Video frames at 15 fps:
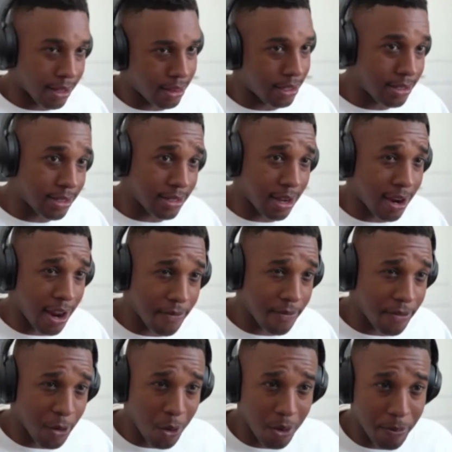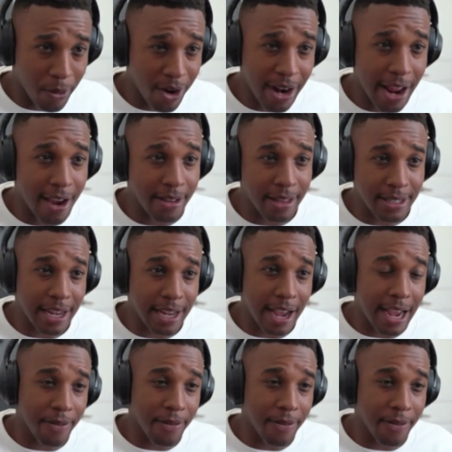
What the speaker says: oh yeah, this is how I avoid burnout.